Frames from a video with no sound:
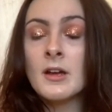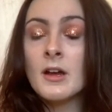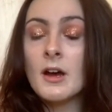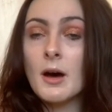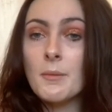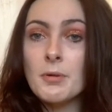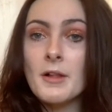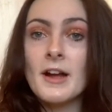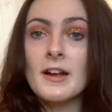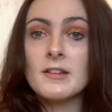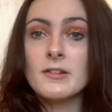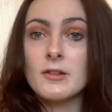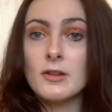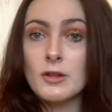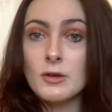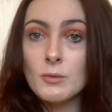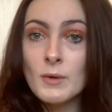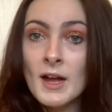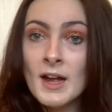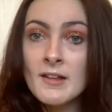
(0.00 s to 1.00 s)
applying to the
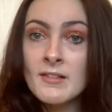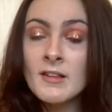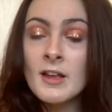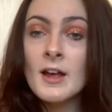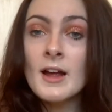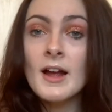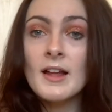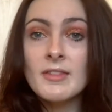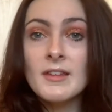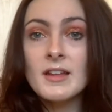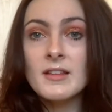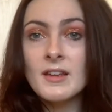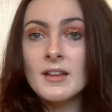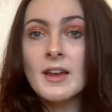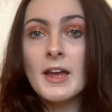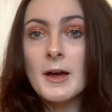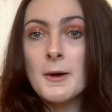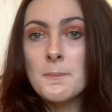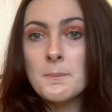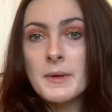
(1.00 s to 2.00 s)
US, and they did
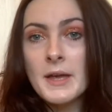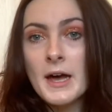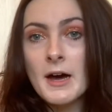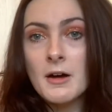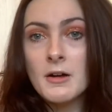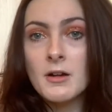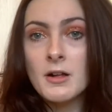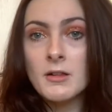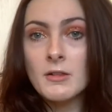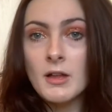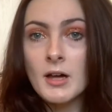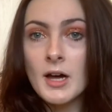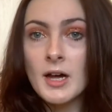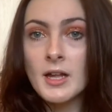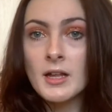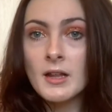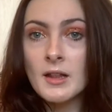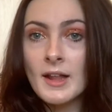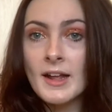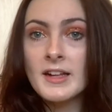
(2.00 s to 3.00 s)
help me out a lot.
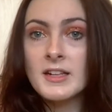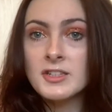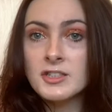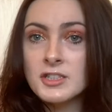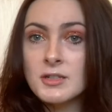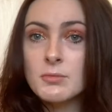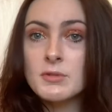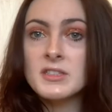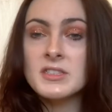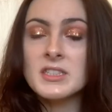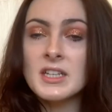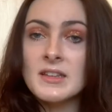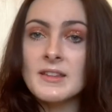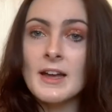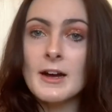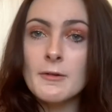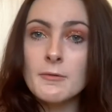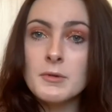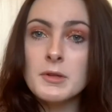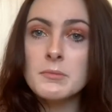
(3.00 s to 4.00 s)
Like, she would sit
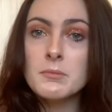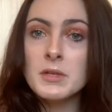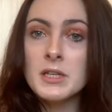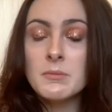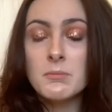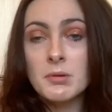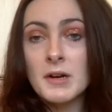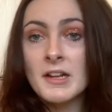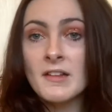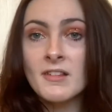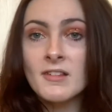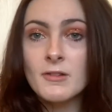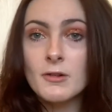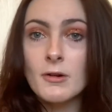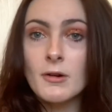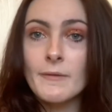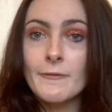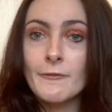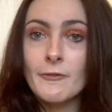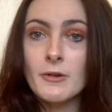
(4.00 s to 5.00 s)
down with me and
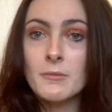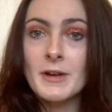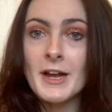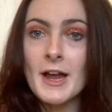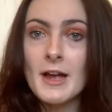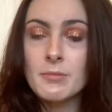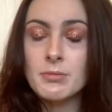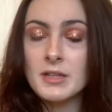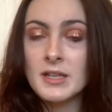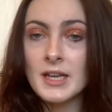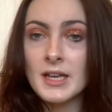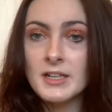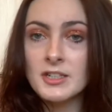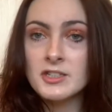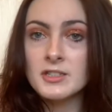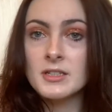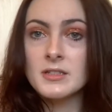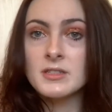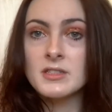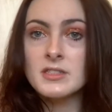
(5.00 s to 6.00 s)
brainstorm for my
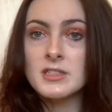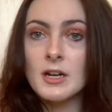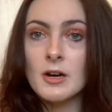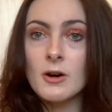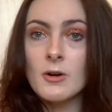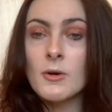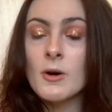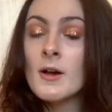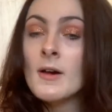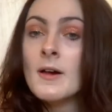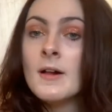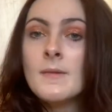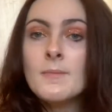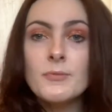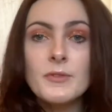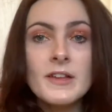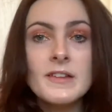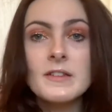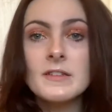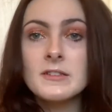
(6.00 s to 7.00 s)
application. So
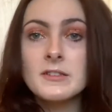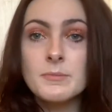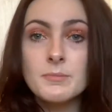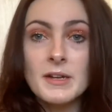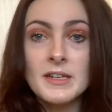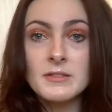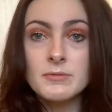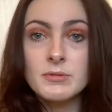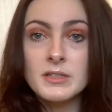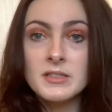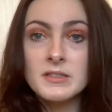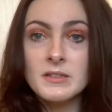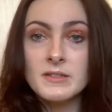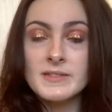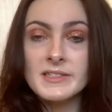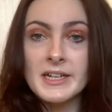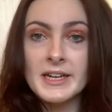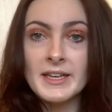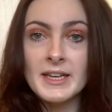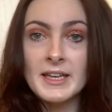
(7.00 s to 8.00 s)
this is the best resource
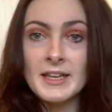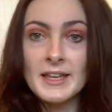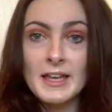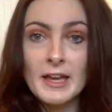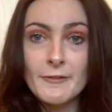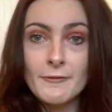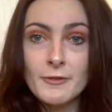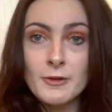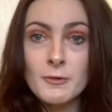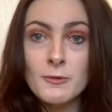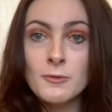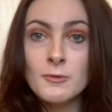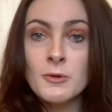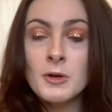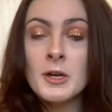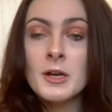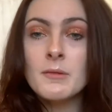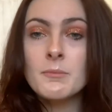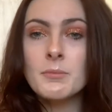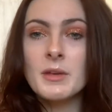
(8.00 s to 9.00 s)
I can give you,
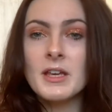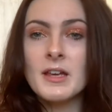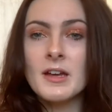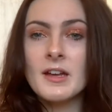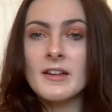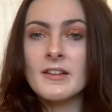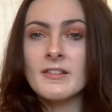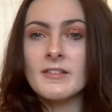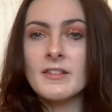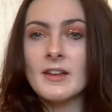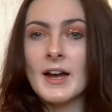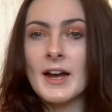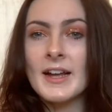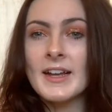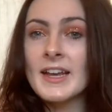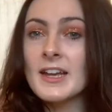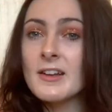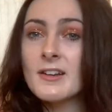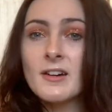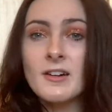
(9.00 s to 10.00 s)
because I
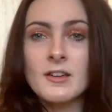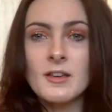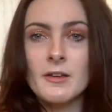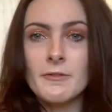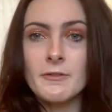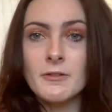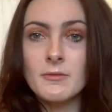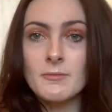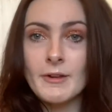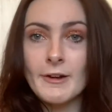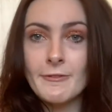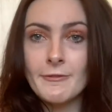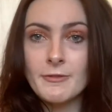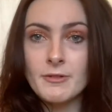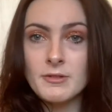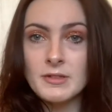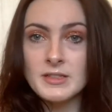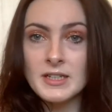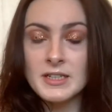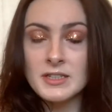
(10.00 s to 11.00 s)
cannot give you my
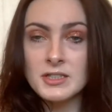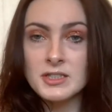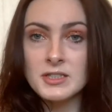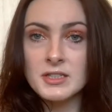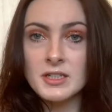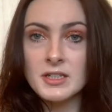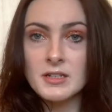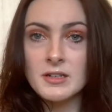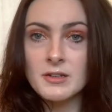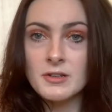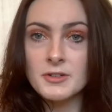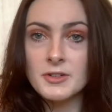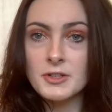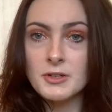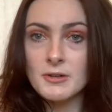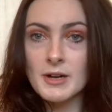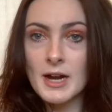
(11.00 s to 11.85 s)
full attention on your